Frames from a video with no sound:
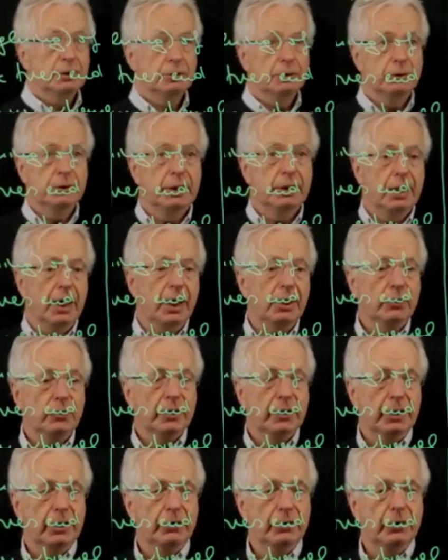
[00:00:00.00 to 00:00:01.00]
So the
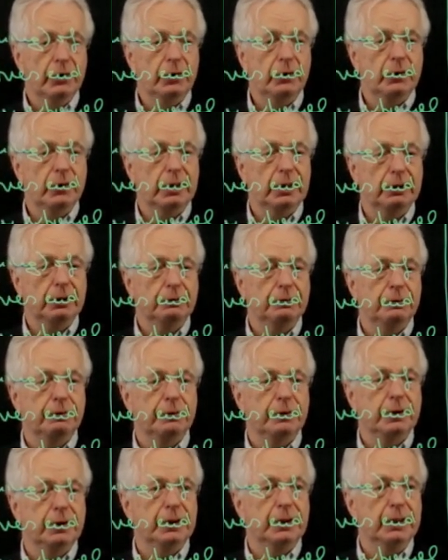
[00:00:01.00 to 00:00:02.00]
last case is if
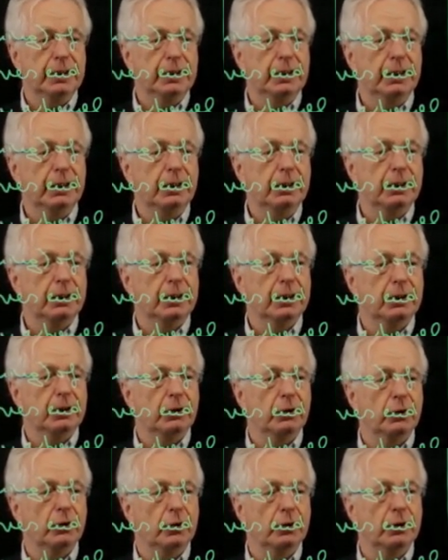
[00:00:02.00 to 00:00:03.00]
T
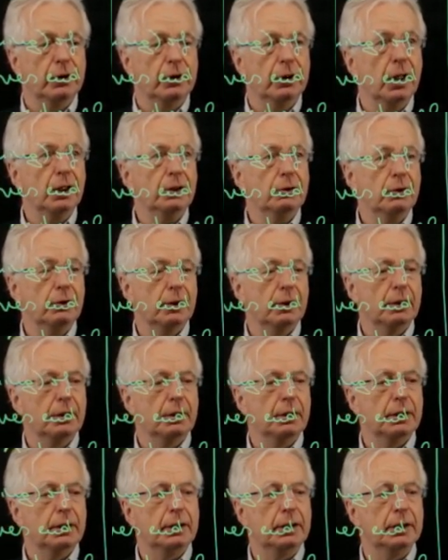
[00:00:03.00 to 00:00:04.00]
is not
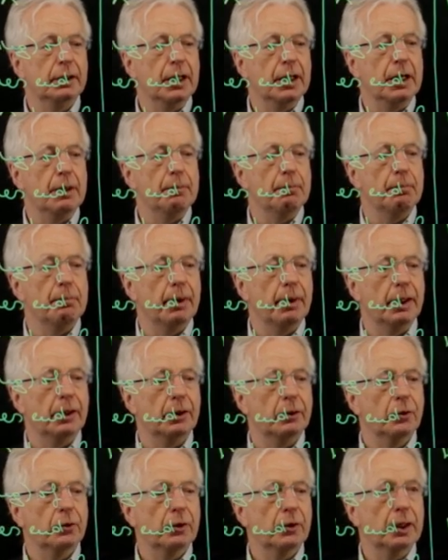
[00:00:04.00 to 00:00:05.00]
in m
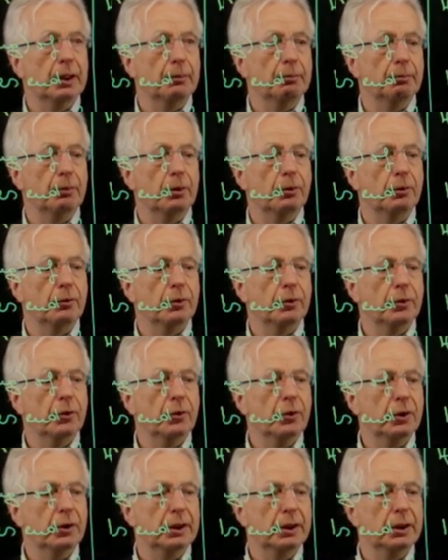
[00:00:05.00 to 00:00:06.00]
minus m over
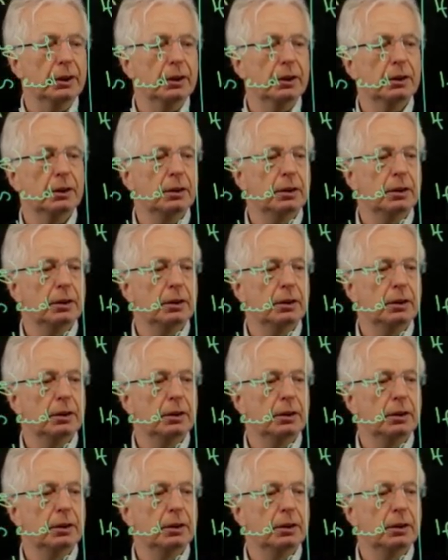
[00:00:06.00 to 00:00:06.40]
3